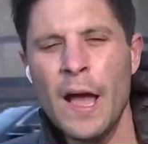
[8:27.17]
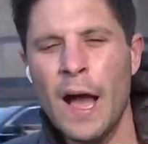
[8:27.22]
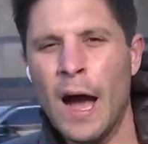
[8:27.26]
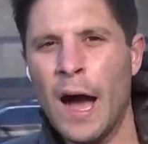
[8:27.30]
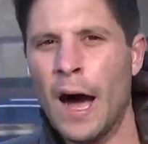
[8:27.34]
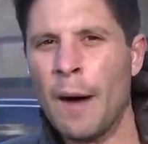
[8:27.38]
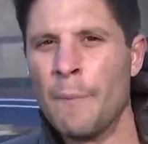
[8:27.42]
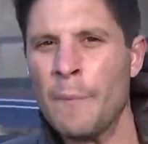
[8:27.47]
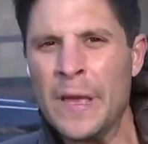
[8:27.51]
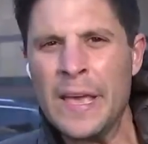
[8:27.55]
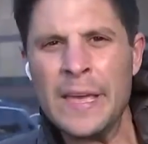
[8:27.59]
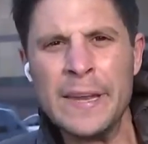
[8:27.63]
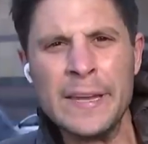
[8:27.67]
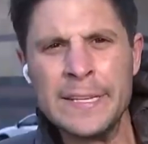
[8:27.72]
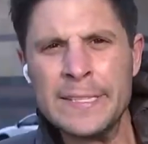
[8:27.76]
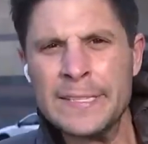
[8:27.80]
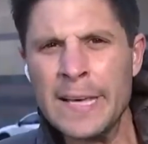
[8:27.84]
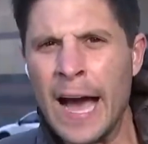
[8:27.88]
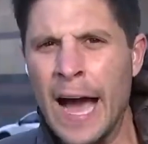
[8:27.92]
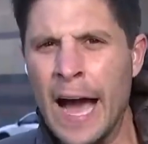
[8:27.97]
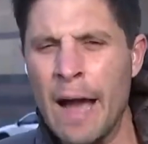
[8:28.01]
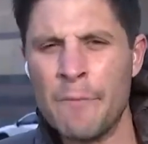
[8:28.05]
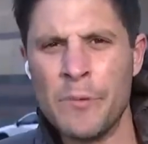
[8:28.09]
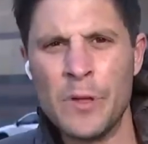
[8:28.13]

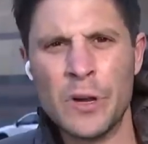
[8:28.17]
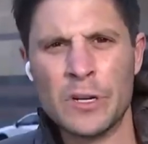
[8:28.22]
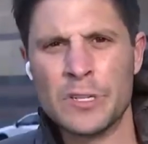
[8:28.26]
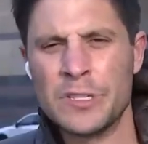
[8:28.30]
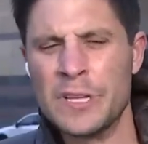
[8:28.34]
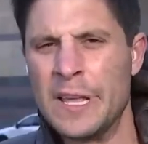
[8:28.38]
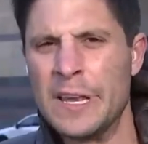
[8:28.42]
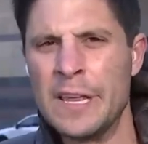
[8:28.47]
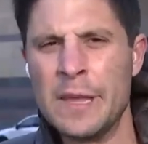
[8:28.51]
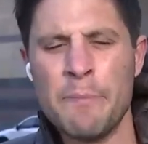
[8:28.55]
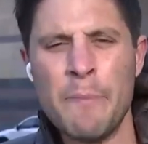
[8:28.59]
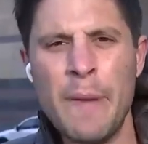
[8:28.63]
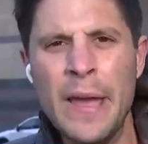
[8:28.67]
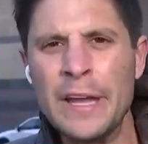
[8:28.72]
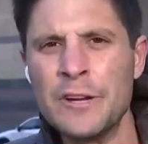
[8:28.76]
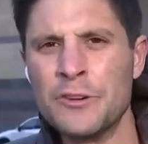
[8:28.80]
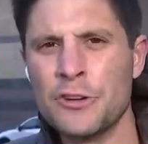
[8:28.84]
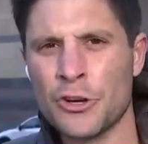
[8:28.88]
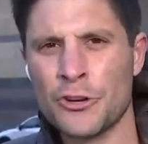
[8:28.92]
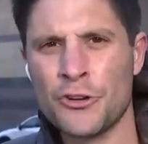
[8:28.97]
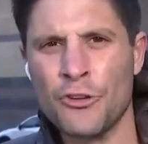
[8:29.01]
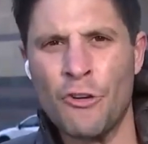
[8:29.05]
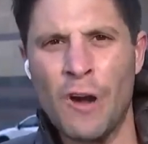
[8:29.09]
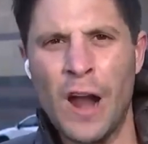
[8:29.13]
Anytime there's any
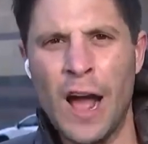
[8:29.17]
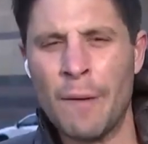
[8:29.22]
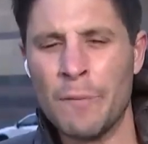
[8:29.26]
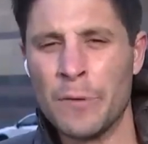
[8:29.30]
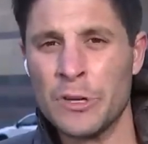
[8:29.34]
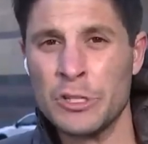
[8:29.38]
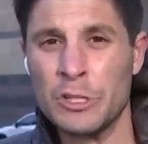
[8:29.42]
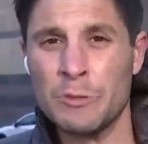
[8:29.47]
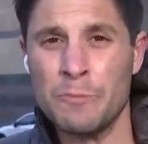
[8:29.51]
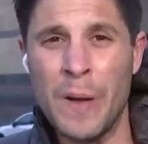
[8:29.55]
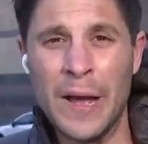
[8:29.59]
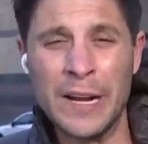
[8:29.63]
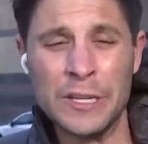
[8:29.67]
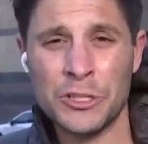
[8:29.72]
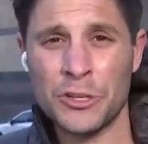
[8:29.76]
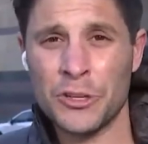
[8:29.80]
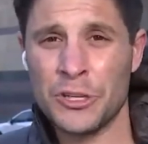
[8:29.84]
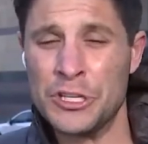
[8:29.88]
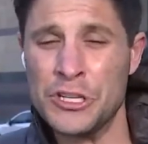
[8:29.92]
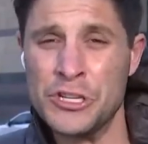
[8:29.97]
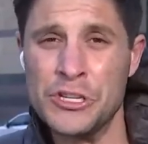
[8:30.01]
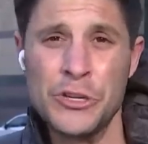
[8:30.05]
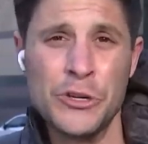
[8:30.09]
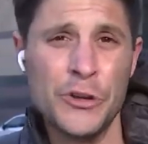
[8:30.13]
major trauma,
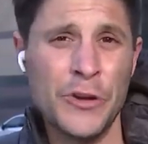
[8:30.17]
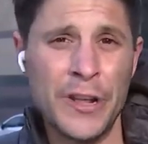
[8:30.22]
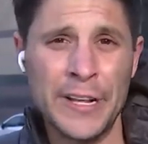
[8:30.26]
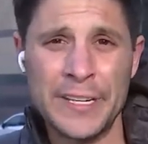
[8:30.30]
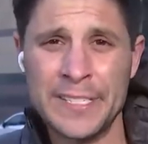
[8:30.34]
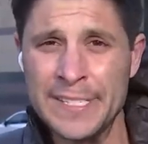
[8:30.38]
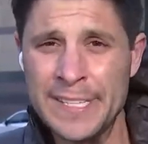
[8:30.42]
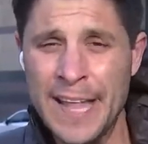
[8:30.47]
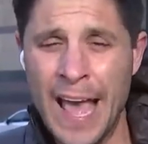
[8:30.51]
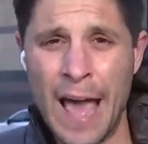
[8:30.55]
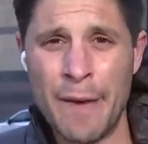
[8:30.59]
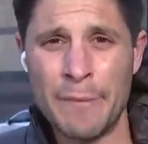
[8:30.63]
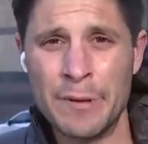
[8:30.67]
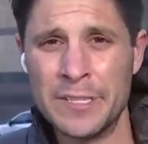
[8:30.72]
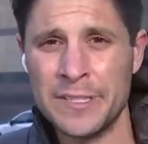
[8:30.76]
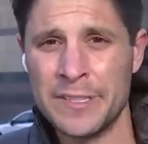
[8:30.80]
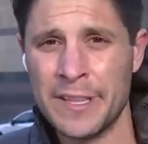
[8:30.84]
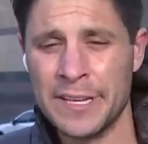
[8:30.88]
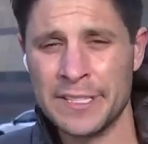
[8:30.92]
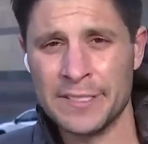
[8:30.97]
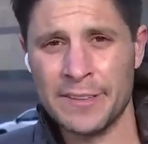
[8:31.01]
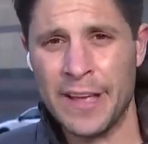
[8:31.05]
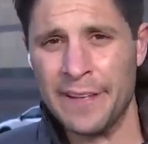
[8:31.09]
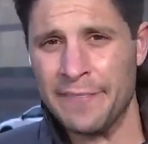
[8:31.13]
especially shootings, stabbings,
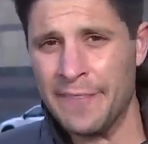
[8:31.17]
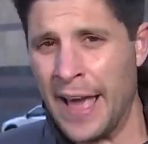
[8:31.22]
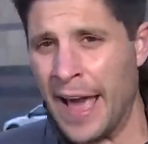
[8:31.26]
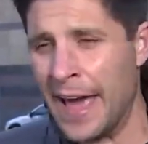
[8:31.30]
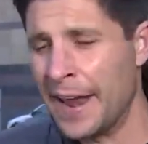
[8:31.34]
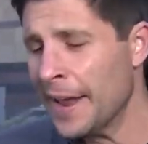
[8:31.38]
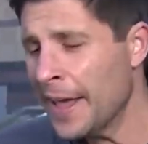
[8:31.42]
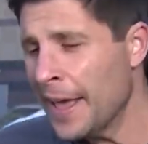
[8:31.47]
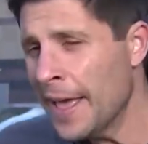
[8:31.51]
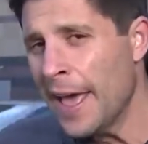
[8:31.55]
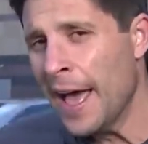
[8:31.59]
things like that,